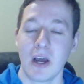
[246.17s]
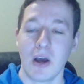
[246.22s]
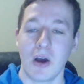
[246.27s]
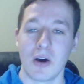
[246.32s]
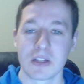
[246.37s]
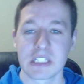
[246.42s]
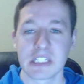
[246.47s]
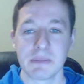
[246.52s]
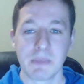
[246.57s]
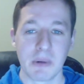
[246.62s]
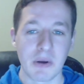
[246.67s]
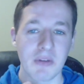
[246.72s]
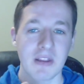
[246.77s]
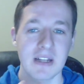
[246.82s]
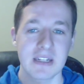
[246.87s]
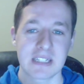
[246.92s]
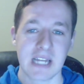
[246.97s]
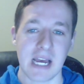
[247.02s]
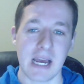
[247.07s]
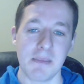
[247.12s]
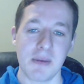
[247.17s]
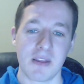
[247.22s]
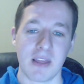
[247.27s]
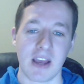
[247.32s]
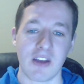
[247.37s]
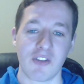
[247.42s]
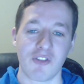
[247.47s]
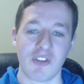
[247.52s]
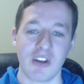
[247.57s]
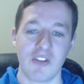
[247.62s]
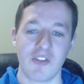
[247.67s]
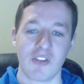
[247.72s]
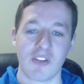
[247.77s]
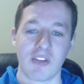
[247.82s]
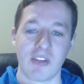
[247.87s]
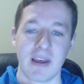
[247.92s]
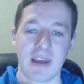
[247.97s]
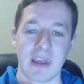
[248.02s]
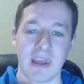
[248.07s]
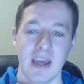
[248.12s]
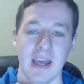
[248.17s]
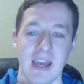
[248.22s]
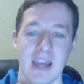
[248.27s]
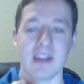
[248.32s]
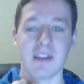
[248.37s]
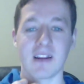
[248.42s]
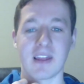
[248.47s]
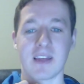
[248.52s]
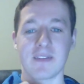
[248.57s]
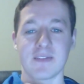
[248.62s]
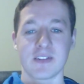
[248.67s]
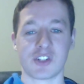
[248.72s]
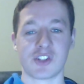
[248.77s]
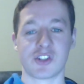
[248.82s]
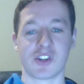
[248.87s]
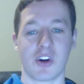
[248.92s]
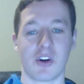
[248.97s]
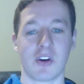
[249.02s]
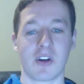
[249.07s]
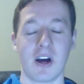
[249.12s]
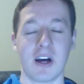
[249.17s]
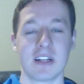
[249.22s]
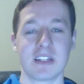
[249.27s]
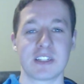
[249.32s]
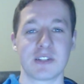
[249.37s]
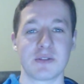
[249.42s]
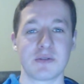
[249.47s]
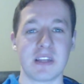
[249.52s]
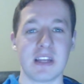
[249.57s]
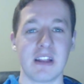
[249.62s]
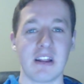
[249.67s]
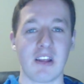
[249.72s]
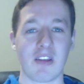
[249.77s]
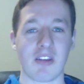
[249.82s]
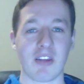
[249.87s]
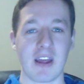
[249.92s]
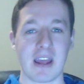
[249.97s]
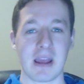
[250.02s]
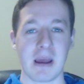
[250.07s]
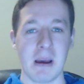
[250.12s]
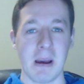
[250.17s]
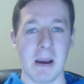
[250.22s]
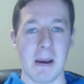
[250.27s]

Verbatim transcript: Also, most of the time he's actually just like he doesn't have a shirt on, so seeing this like